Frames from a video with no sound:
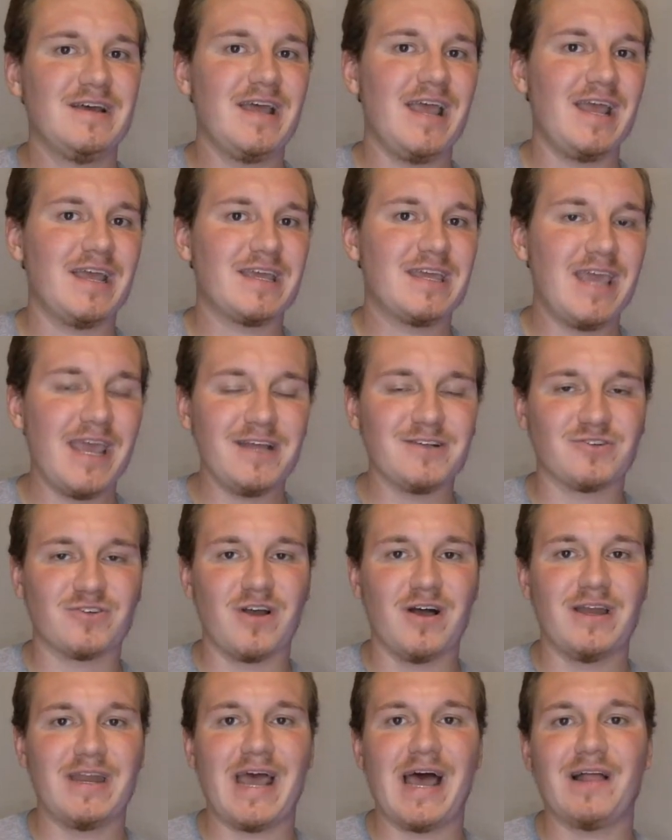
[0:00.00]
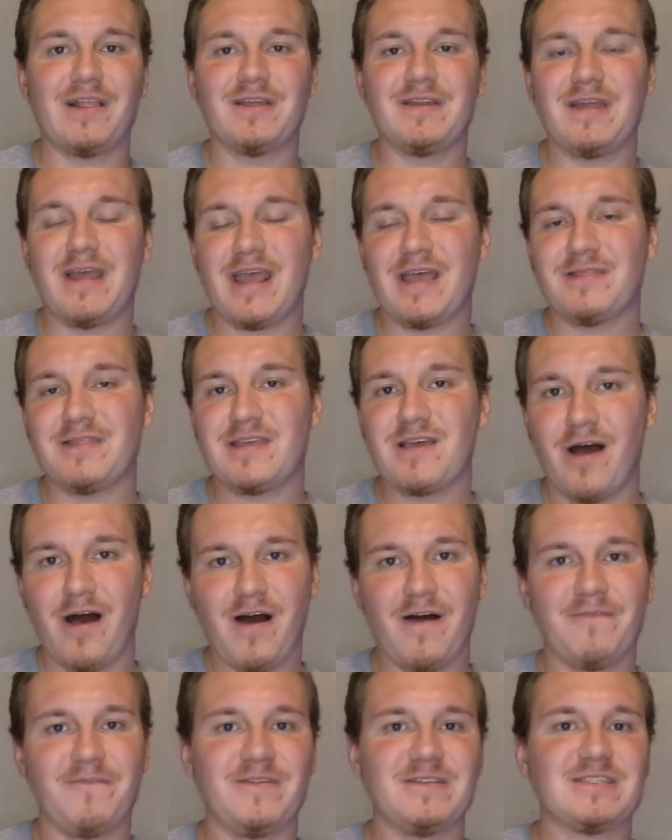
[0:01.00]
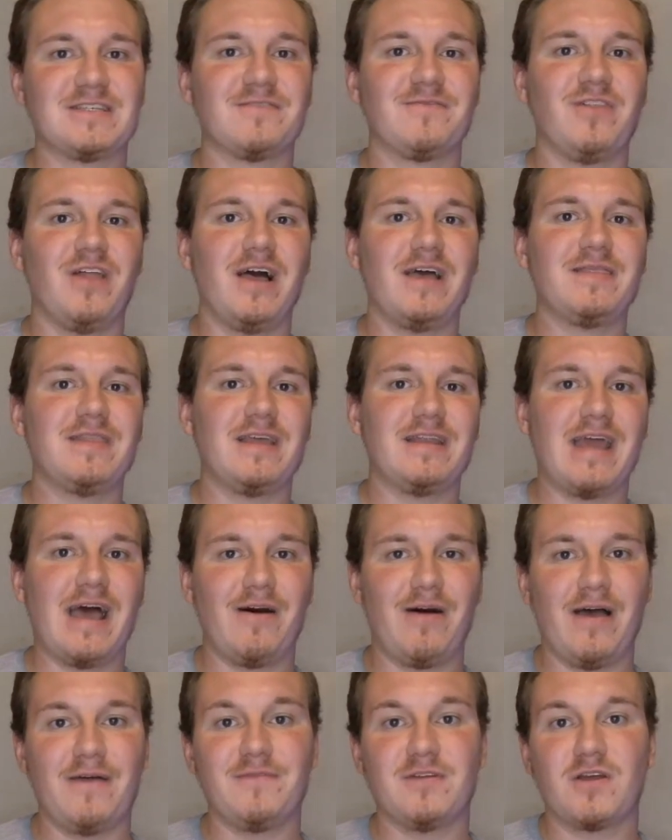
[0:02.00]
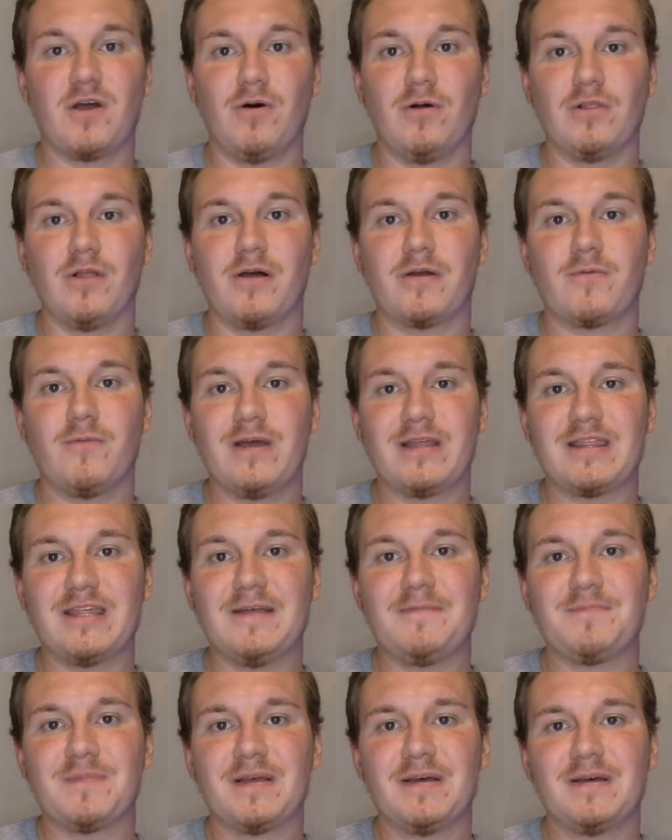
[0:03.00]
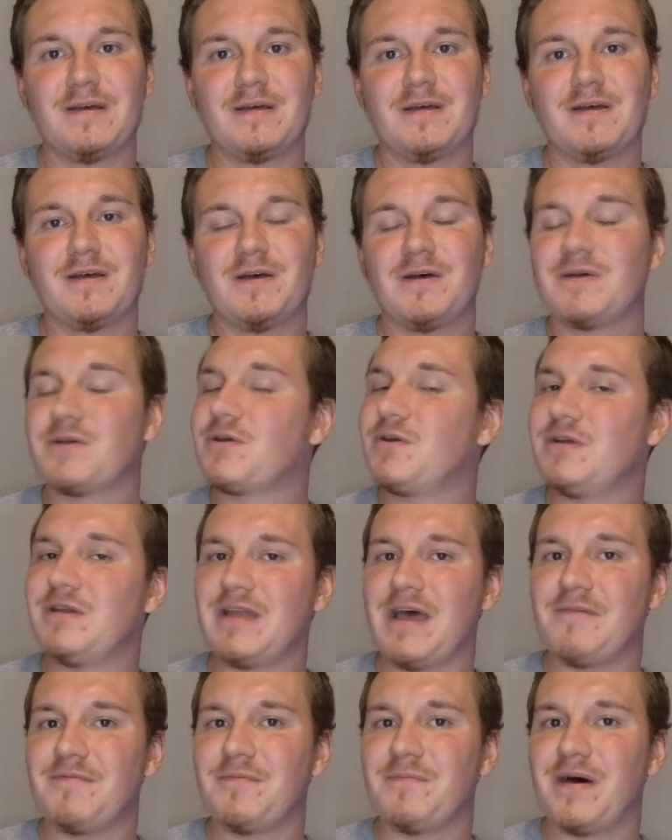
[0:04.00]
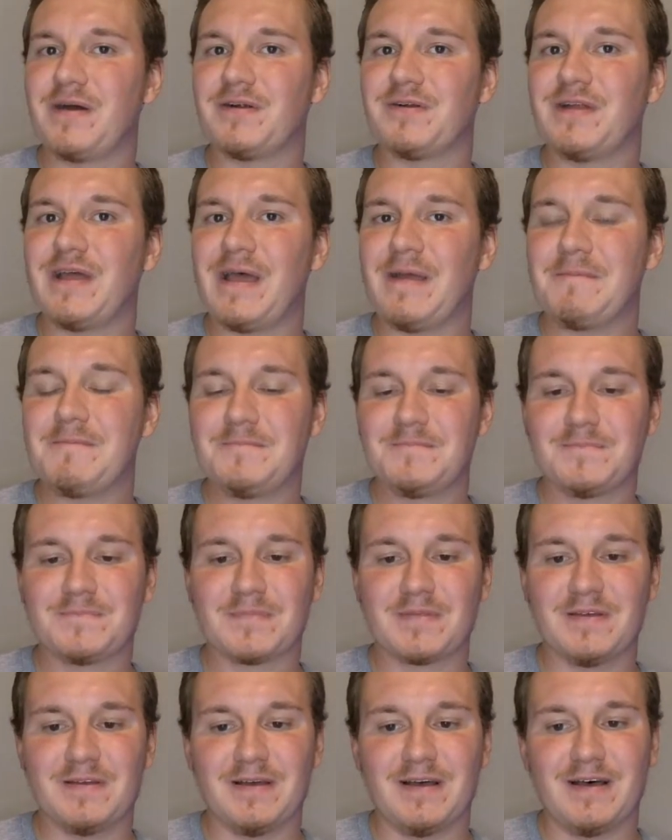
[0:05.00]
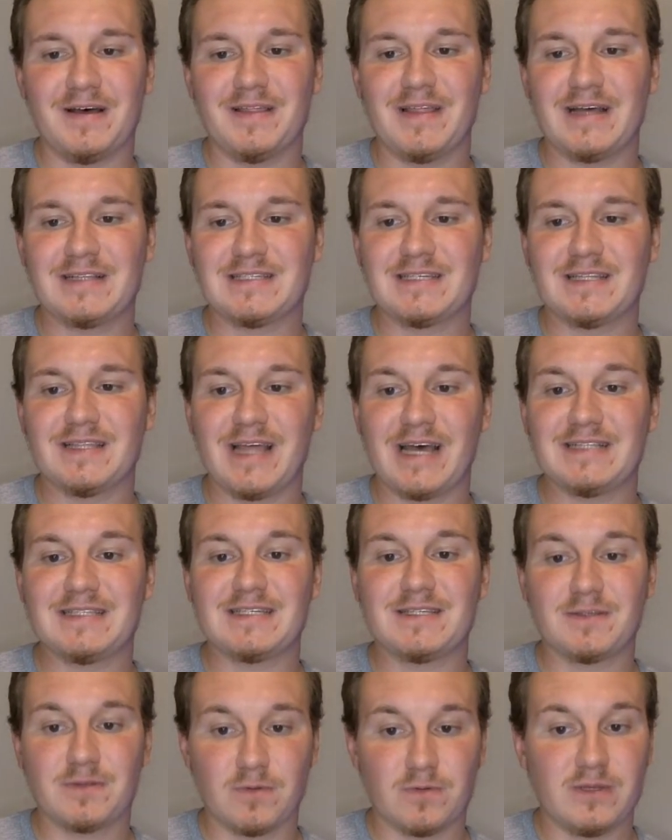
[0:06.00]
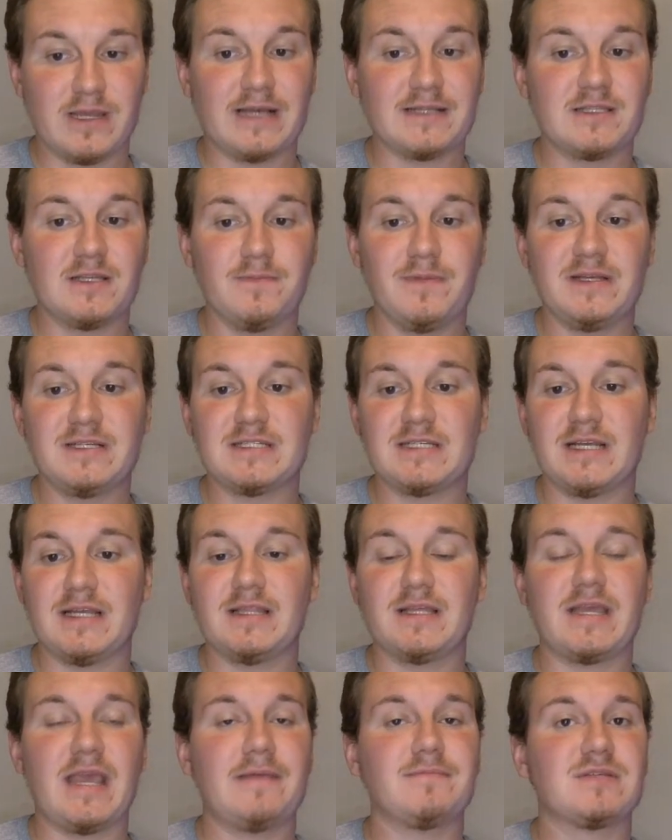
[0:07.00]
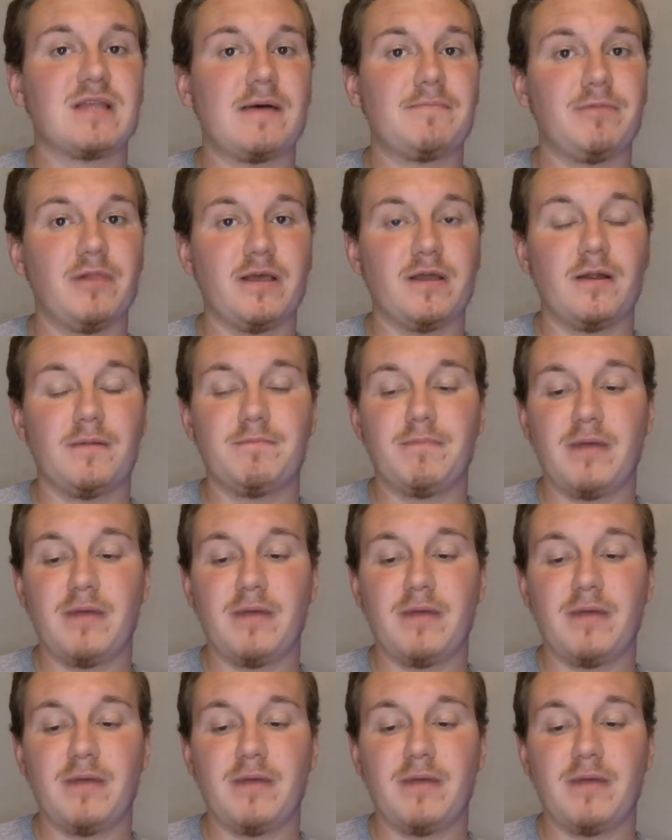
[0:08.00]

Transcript: and Katron Allen and the offensive line they now have to go along with it, couldn't have a better day. That's yet to be seen. The game's not played on